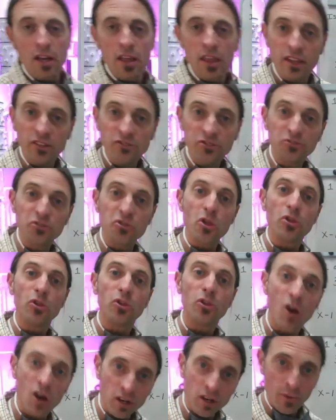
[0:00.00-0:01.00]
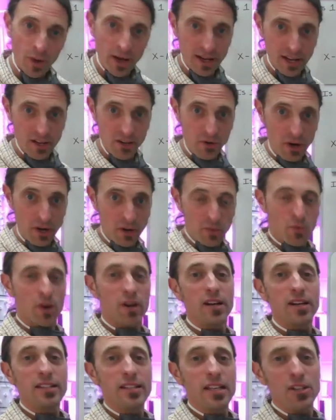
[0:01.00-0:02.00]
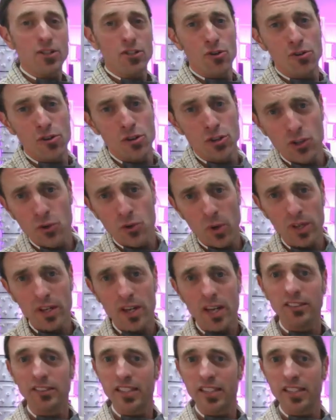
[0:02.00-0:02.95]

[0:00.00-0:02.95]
This is the long way to do it. We're going to teach you the shortcuts,